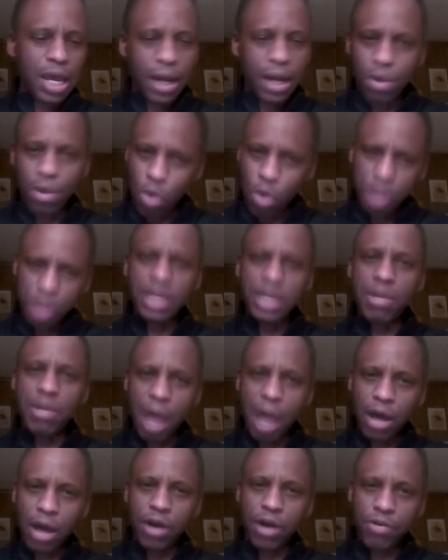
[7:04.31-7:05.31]
Uh, one thing
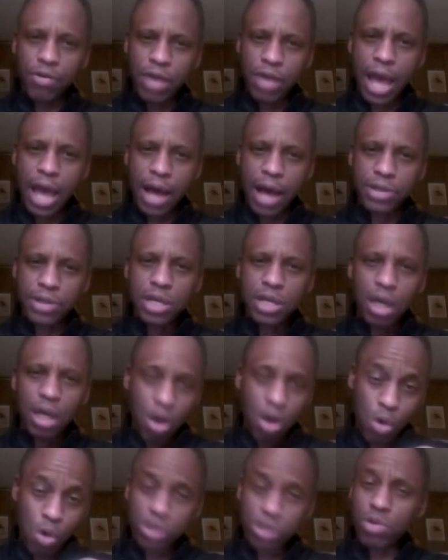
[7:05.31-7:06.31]
about Country House,
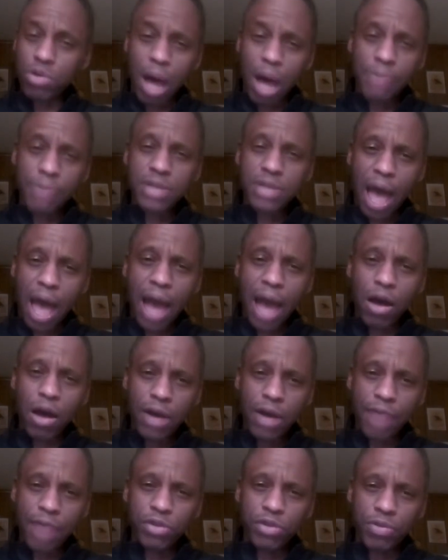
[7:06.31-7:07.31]
a horse who I was high
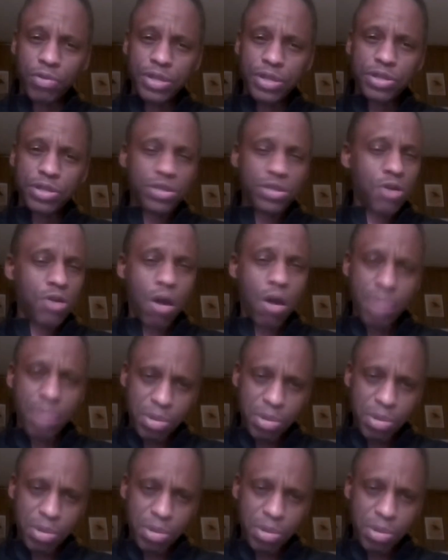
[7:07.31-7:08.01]
on after the Risen Star,